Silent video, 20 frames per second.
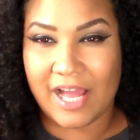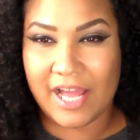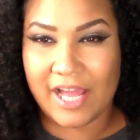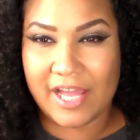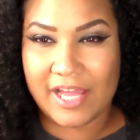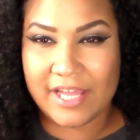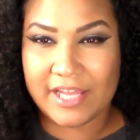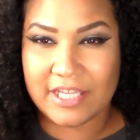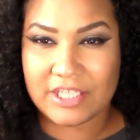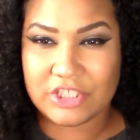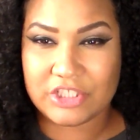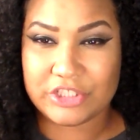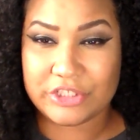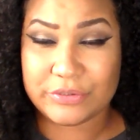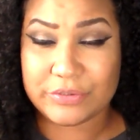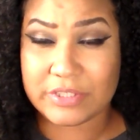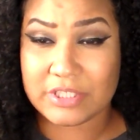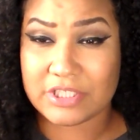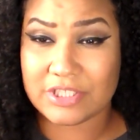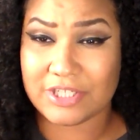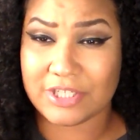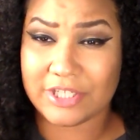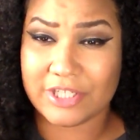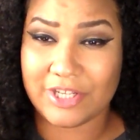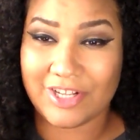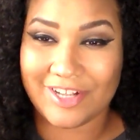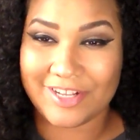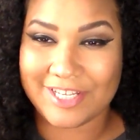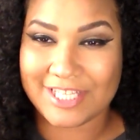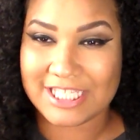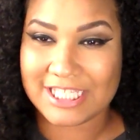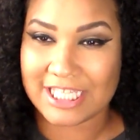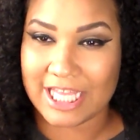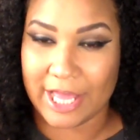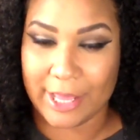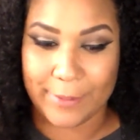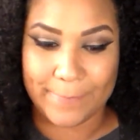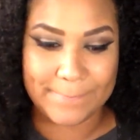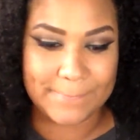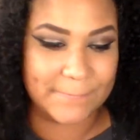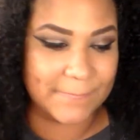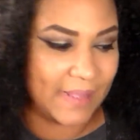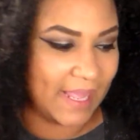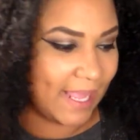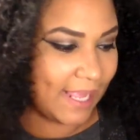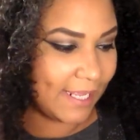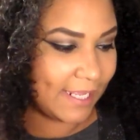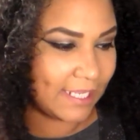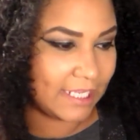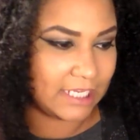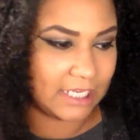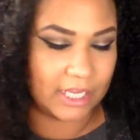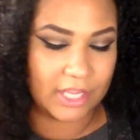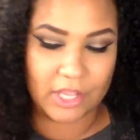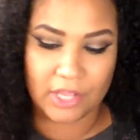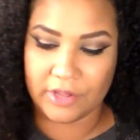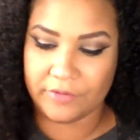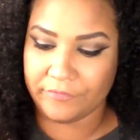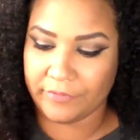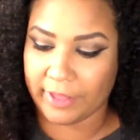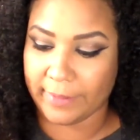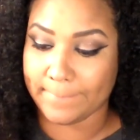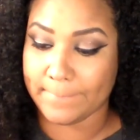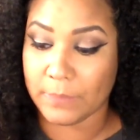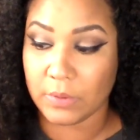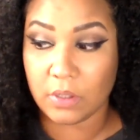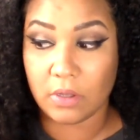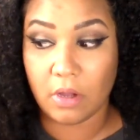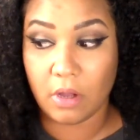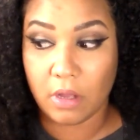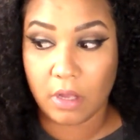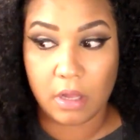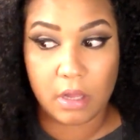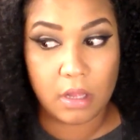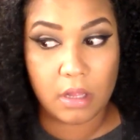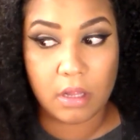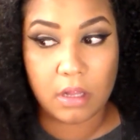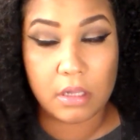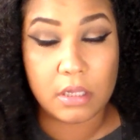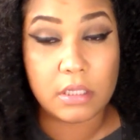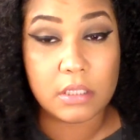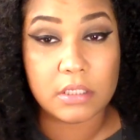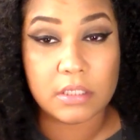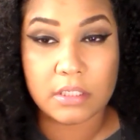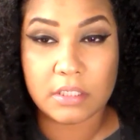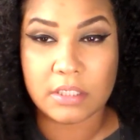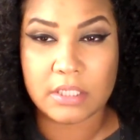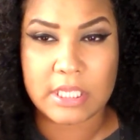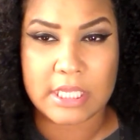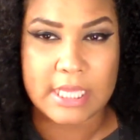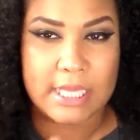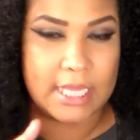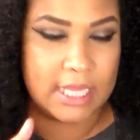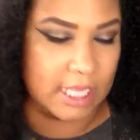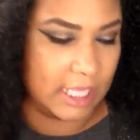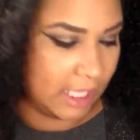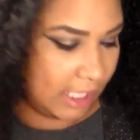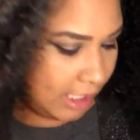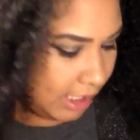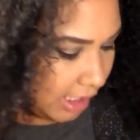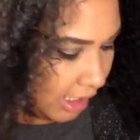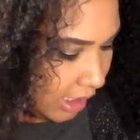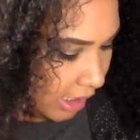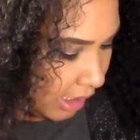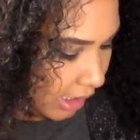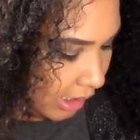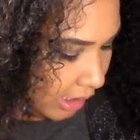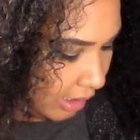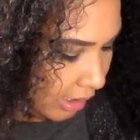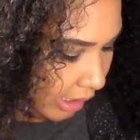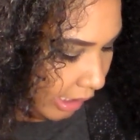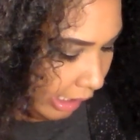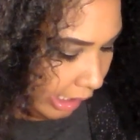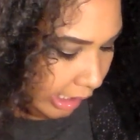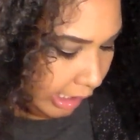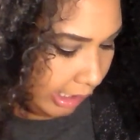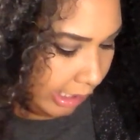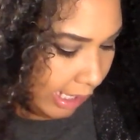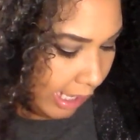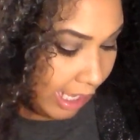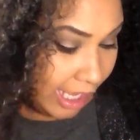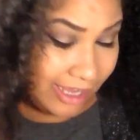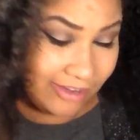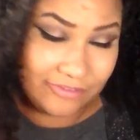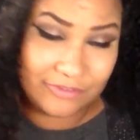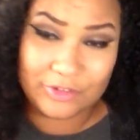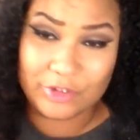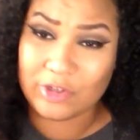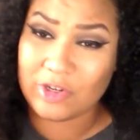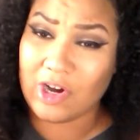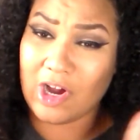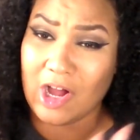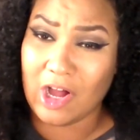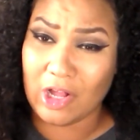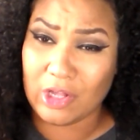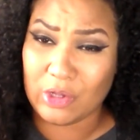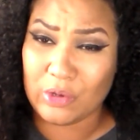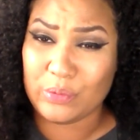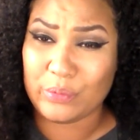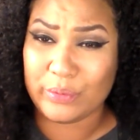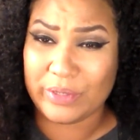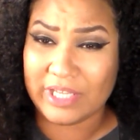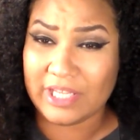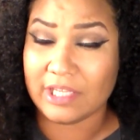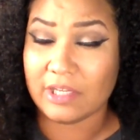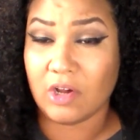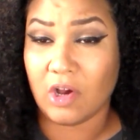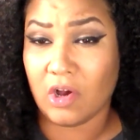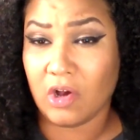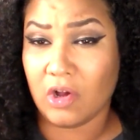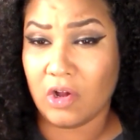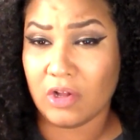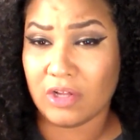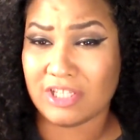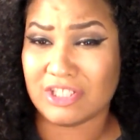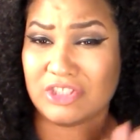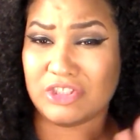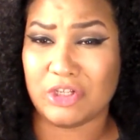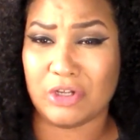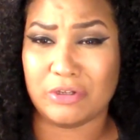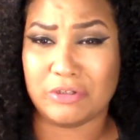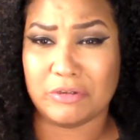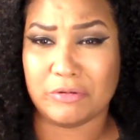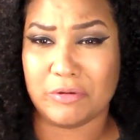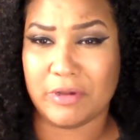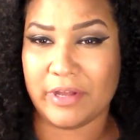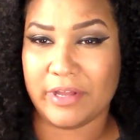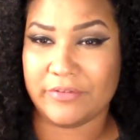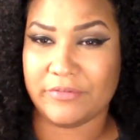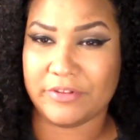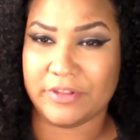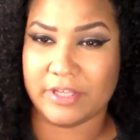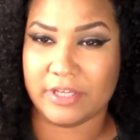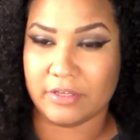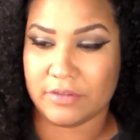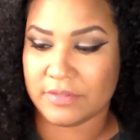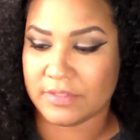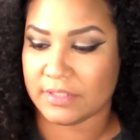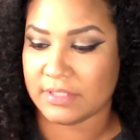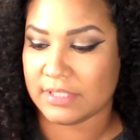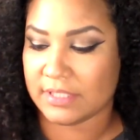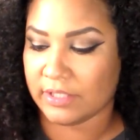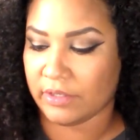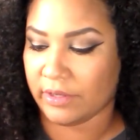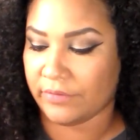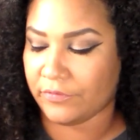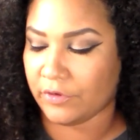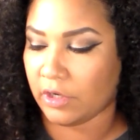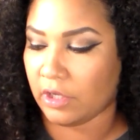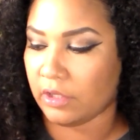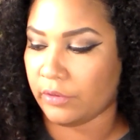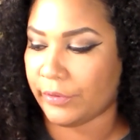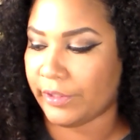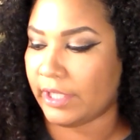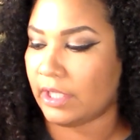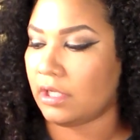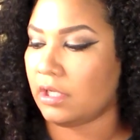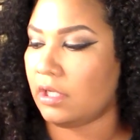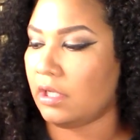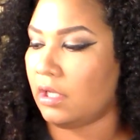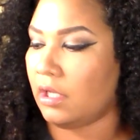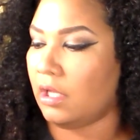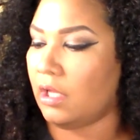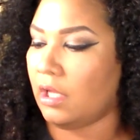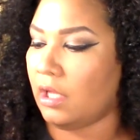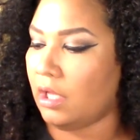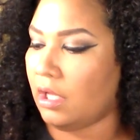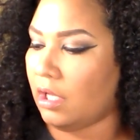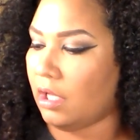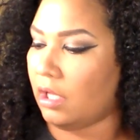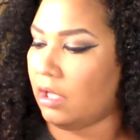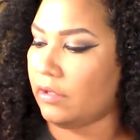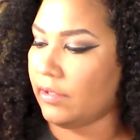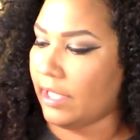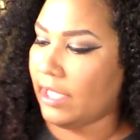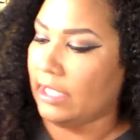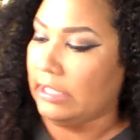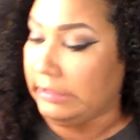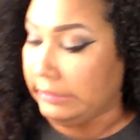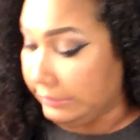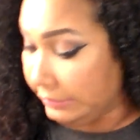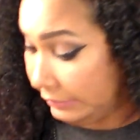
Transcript: Hi, Shira Star Goddess. I'm back and I have a book haul and a after Halloween haul because y'all know how everything goes on sale after Halloween. Okay.